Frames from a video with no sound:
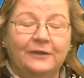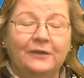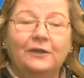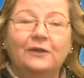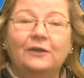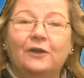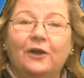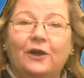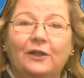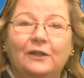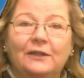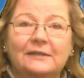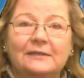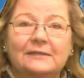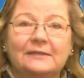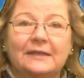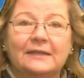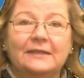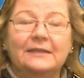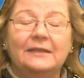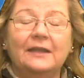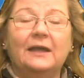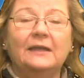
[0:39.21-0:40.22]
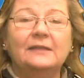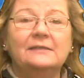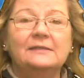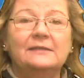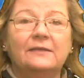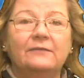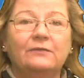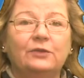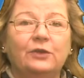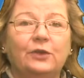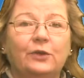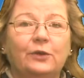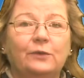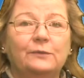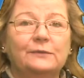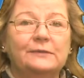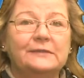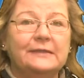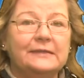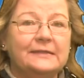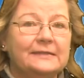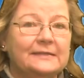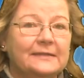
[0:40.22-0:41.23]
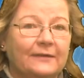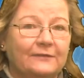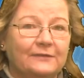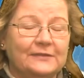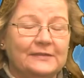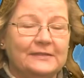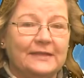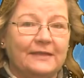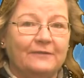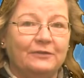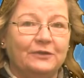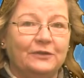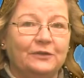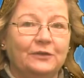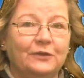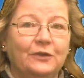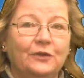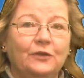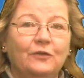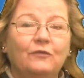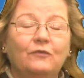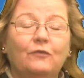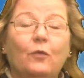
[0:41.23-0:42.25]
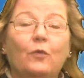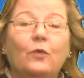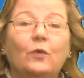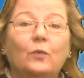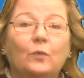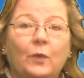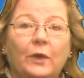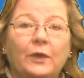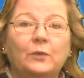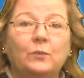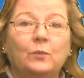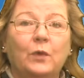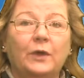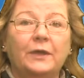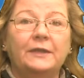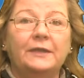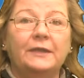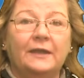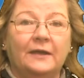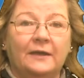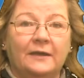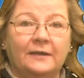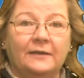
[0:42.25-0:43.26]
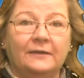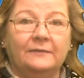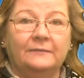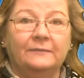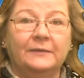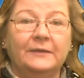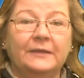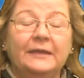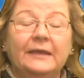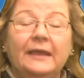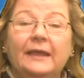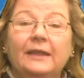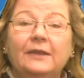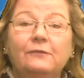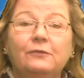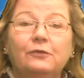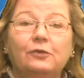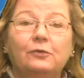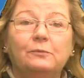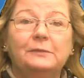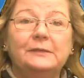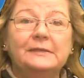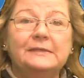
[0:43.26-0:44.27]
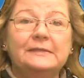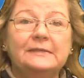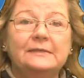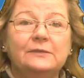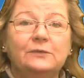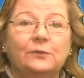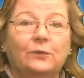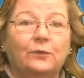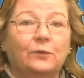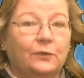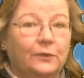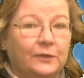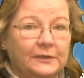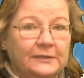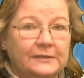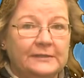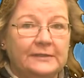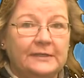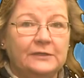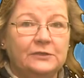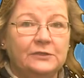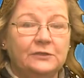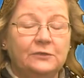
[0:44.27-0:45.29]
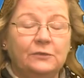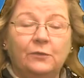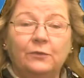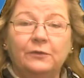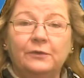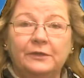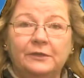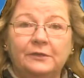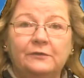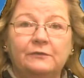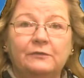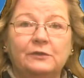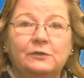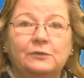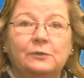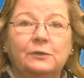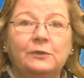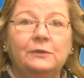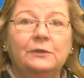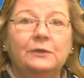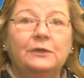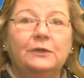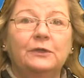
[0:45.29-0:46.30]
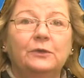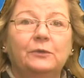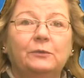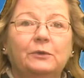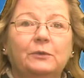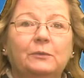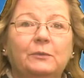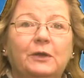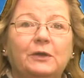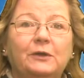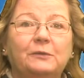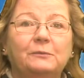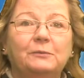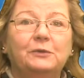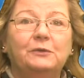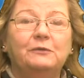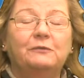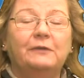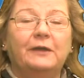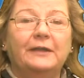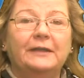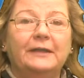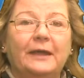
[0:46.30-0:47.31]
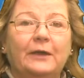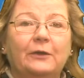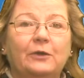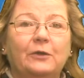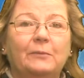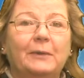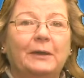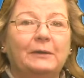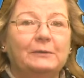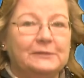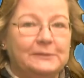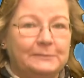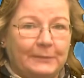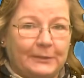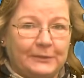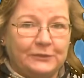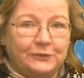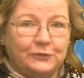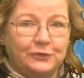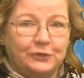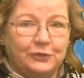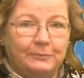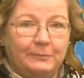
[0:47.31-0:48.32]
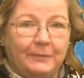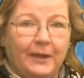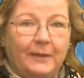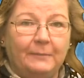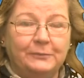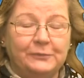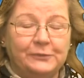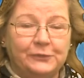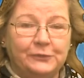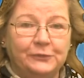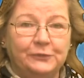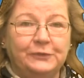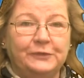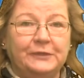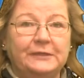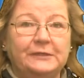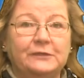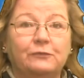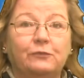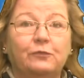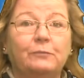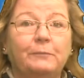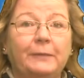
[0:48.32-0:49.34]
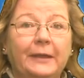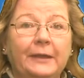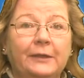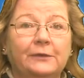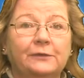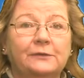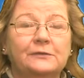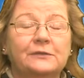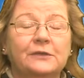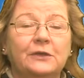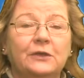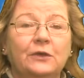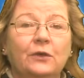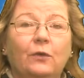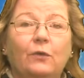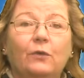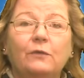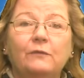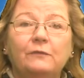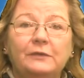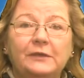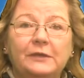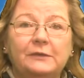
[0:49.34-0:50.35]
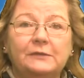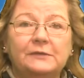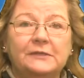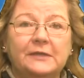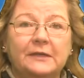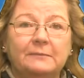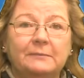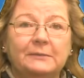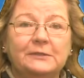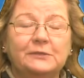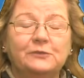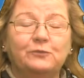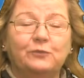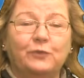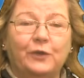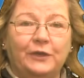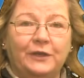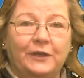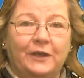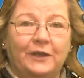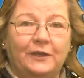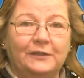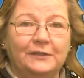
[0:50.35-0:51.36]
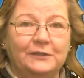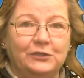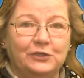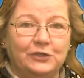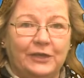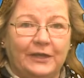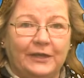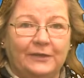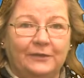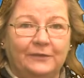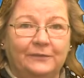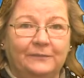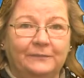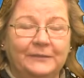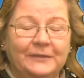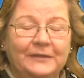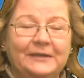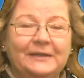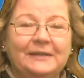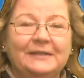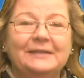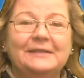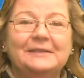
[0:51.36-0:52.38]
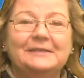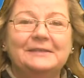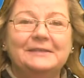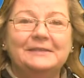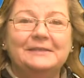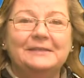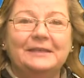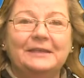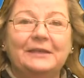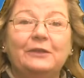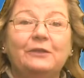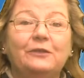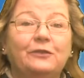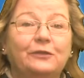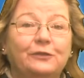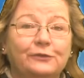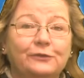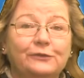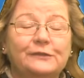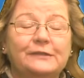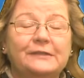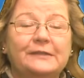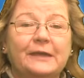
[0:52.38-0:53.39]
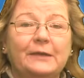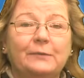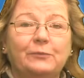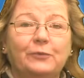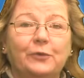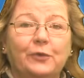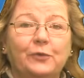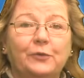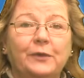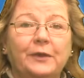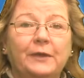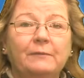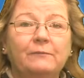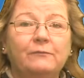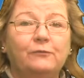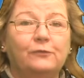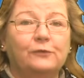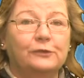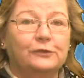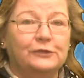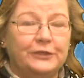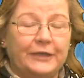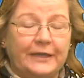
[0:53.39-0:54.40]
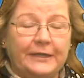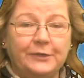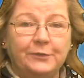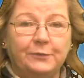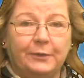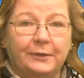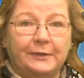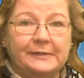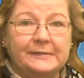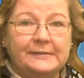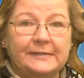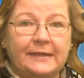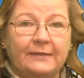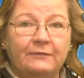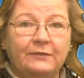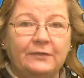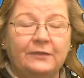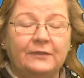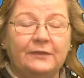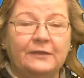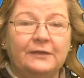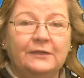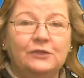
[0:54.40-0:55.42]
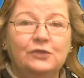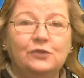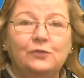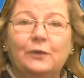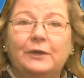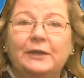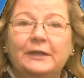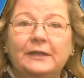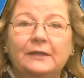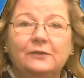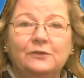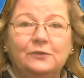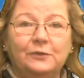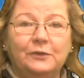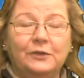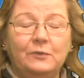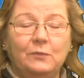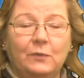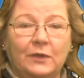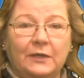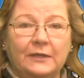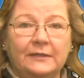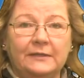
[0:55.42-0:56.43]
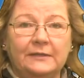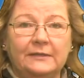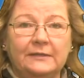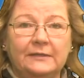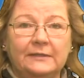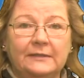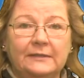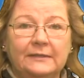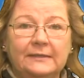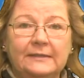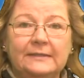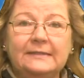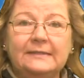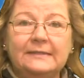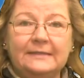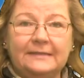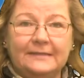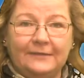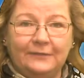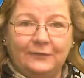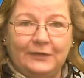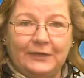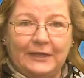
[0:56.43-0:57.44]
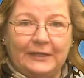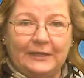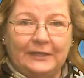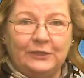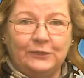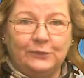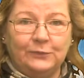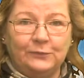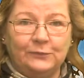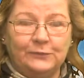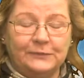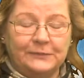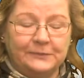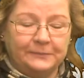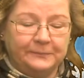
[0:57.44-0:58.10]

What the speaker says: call us at 970-677-4119. And if you're a business or organization or an individual, we welcome you to find out about sponsorship opportunities for banners or video segments run on the channel. This is the Thursday program for January 7th, 2021, DCTV Daily News.